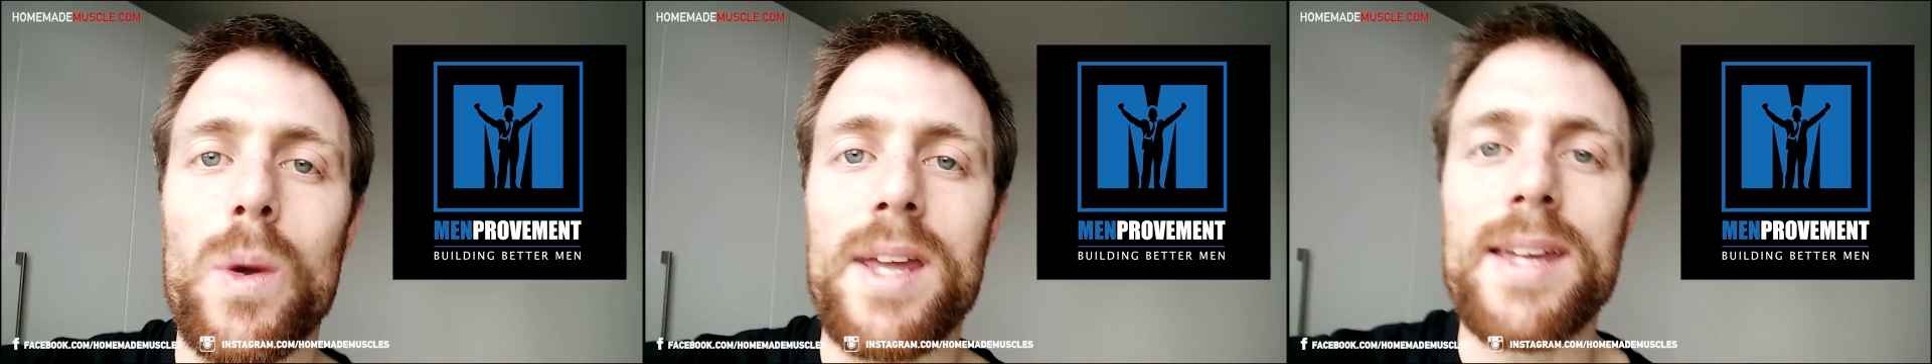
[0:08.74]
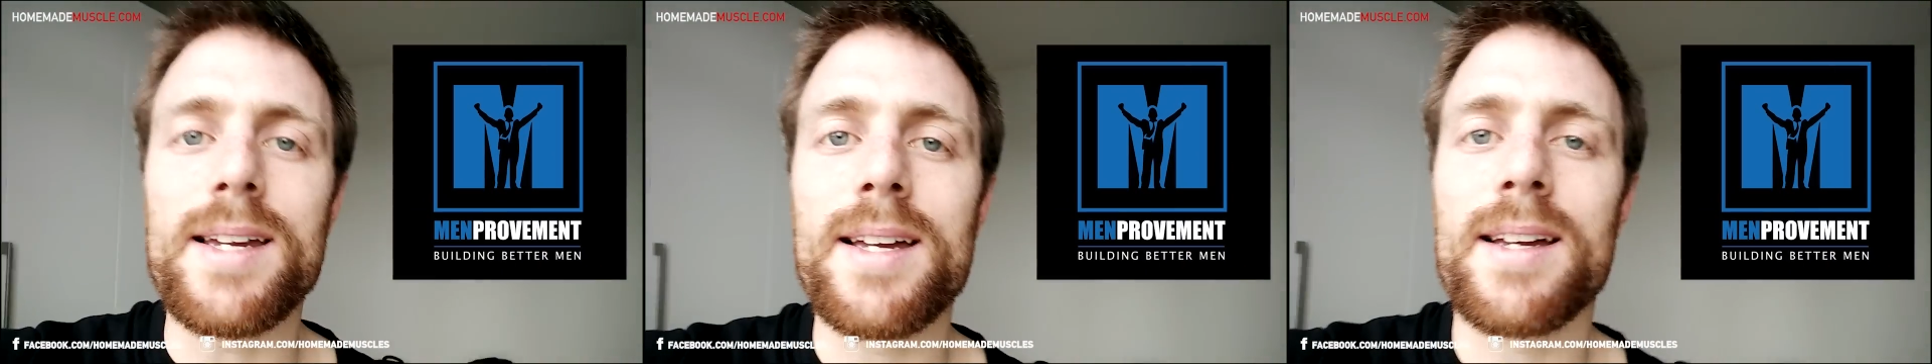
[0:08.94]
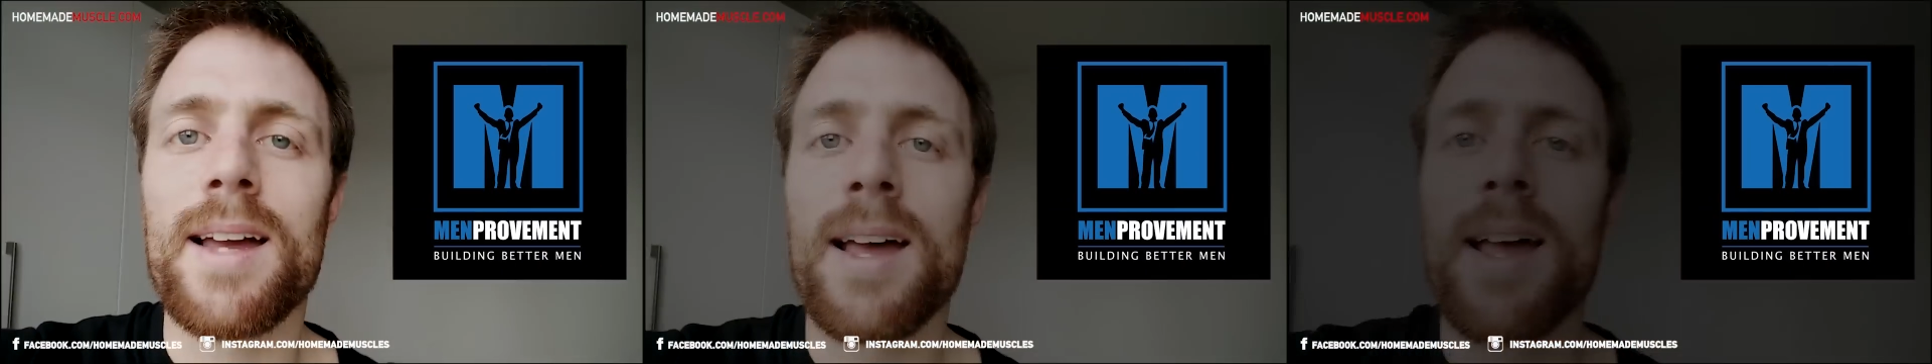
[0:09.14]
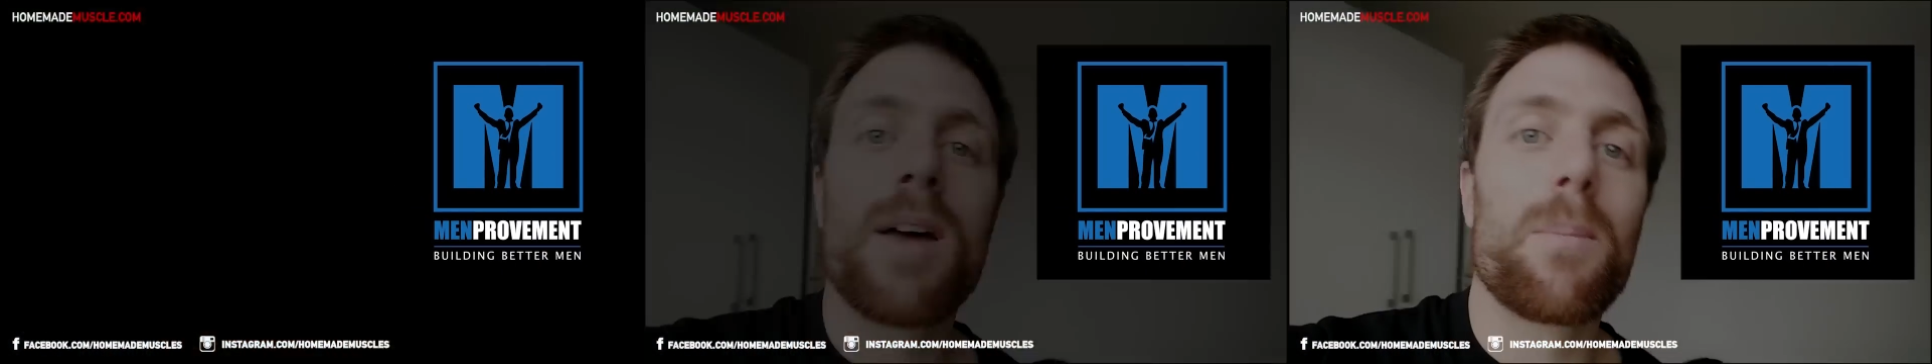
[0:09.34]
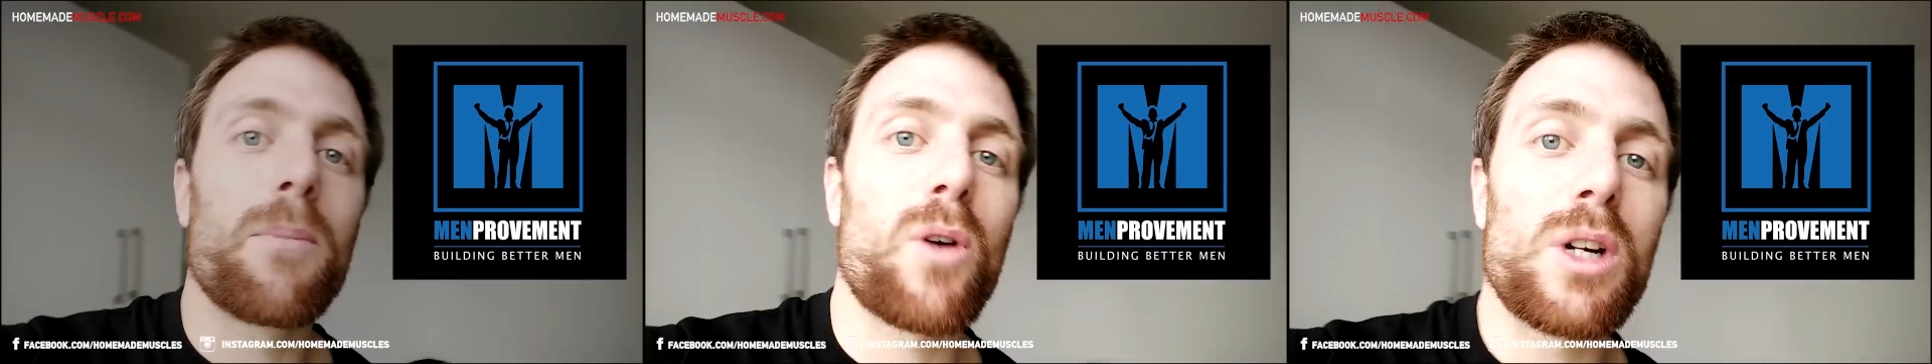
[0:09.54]
week.
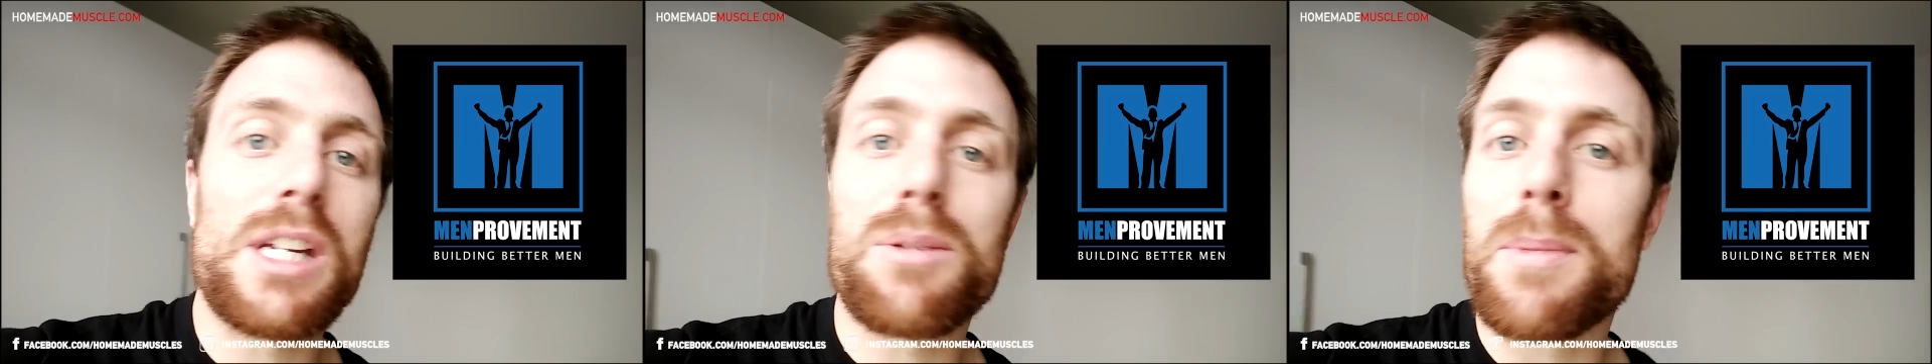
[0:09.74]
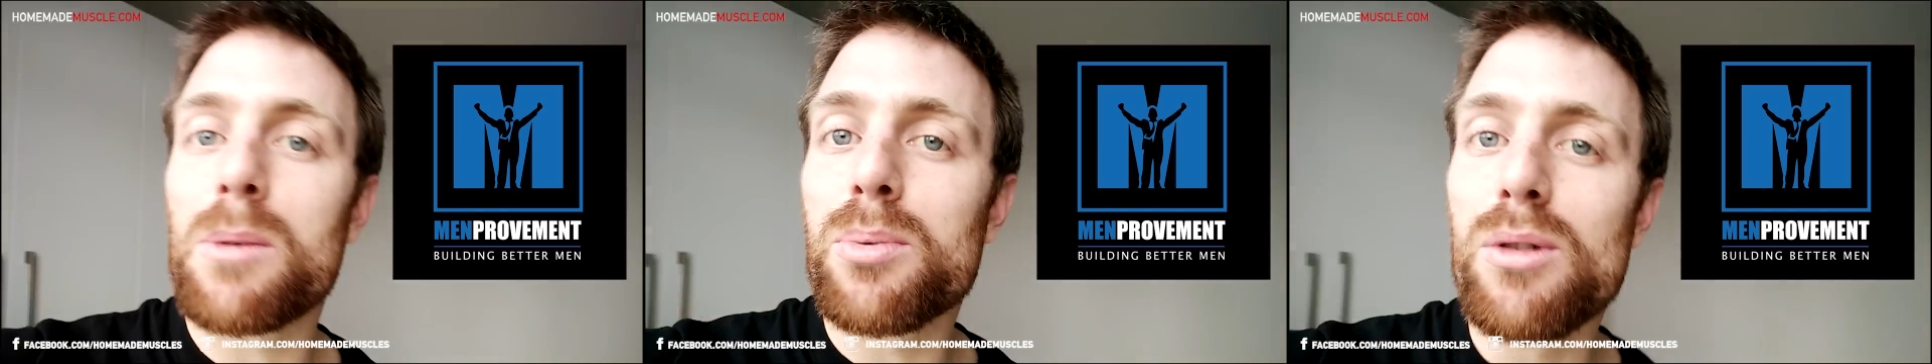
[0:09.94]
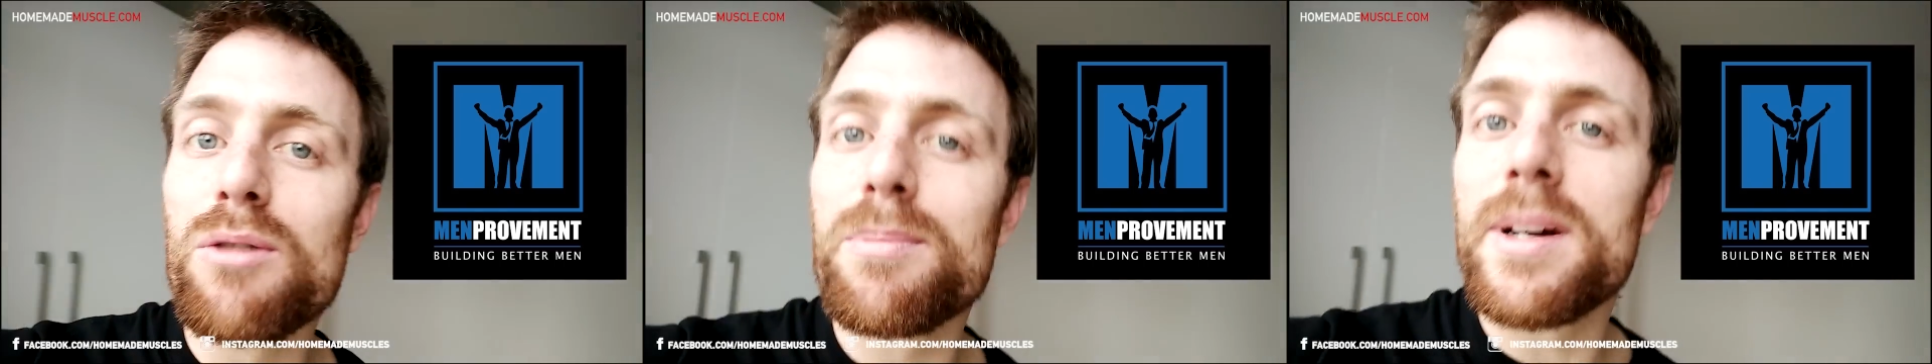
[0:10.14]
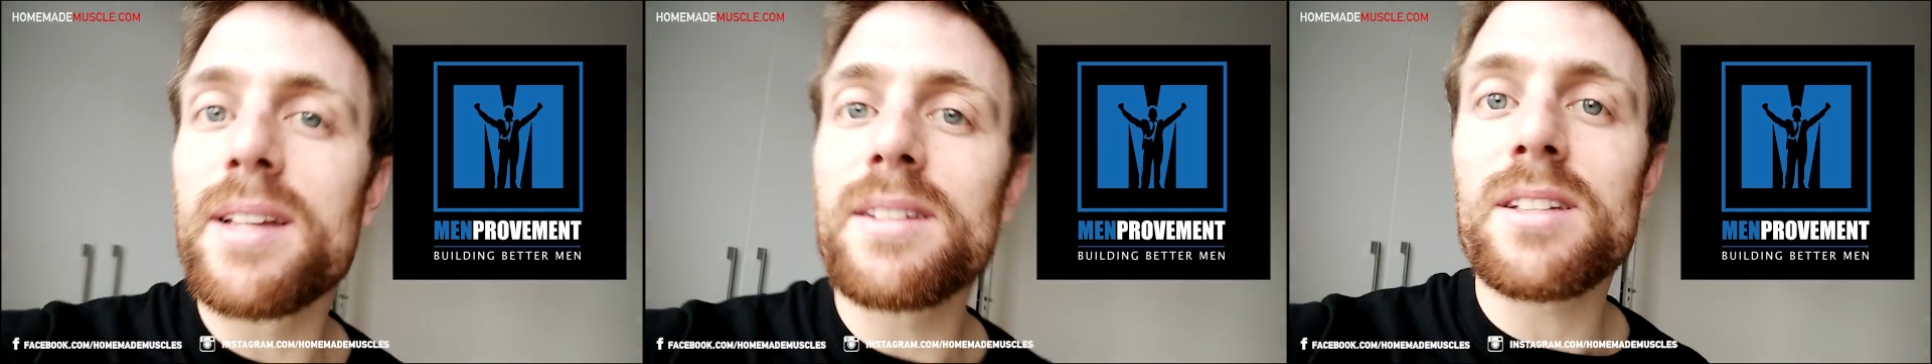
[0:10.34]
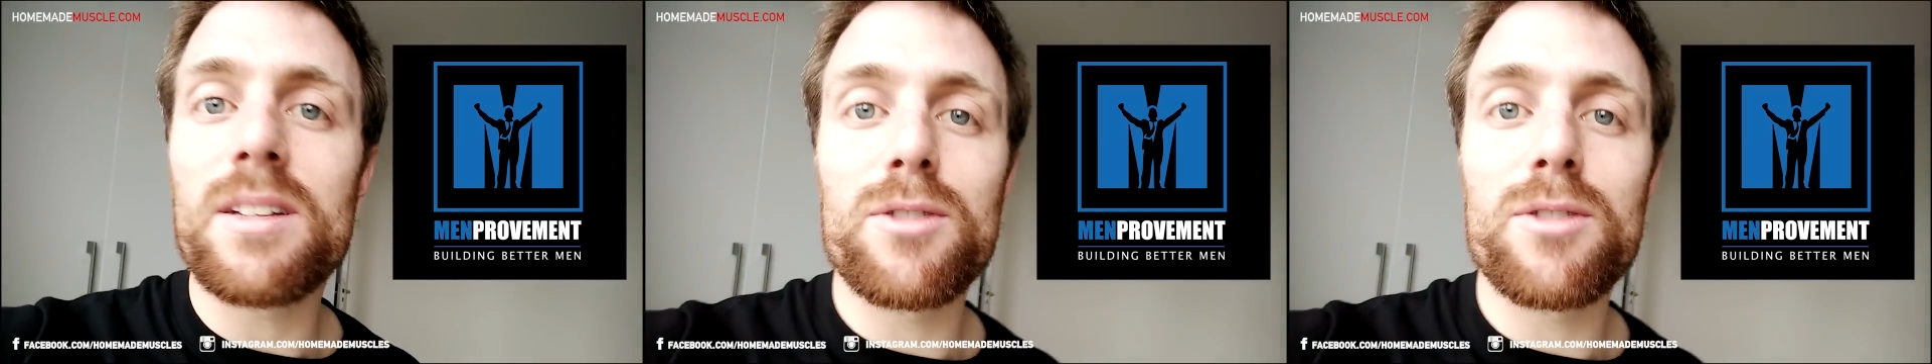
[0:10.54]
What is Menprovement?